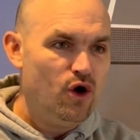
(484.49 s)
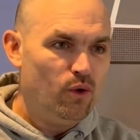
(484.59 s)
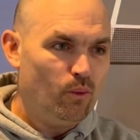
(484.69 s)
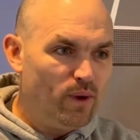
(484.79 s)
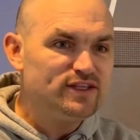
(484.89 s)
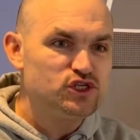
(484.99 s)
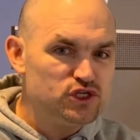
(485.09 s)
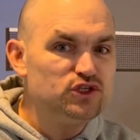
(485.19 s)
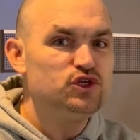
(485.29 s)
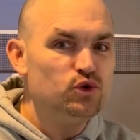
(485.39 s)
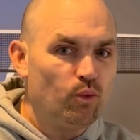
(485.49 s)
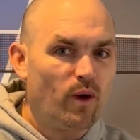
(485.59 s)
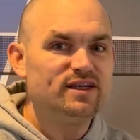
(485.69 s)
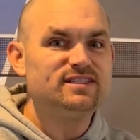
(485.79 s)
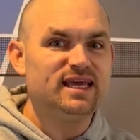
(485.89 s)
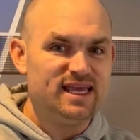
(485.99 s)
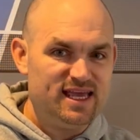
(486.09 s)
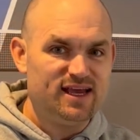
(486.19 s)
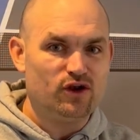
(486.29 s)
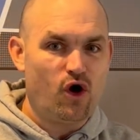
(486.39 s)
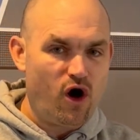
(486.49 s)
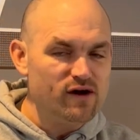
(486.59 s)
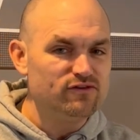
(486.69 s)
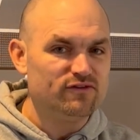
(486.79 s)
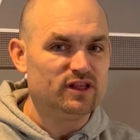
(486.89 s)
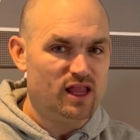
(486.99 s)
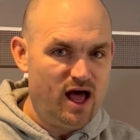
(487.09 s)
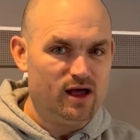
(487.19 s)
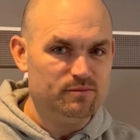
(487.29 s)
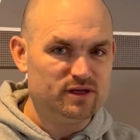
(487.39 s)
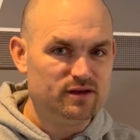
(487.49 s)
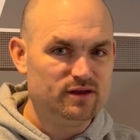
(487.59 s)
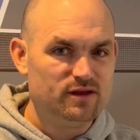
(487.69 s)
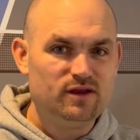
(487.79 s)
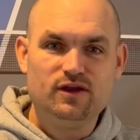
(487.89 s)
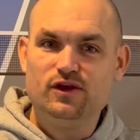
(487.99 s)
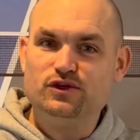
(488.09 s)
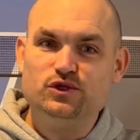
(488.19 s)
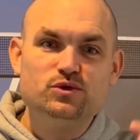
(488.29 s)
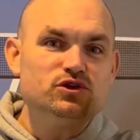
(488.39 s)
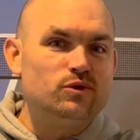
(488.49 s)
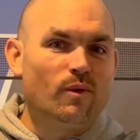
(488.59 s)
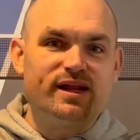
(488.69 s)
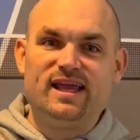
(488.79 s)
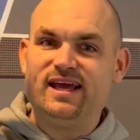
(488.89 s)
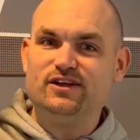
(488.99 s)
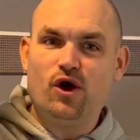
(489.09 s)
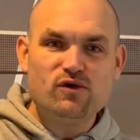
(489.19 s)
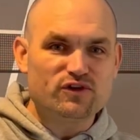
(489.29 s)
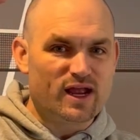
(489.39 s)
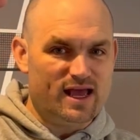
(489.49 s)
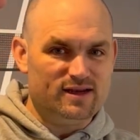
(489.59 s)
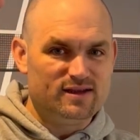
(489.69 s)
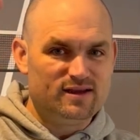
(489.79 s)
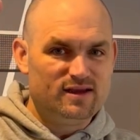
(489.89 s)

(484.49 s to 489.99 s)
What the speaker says: What should you want to hit off of a lob? You should want to hit an overhead.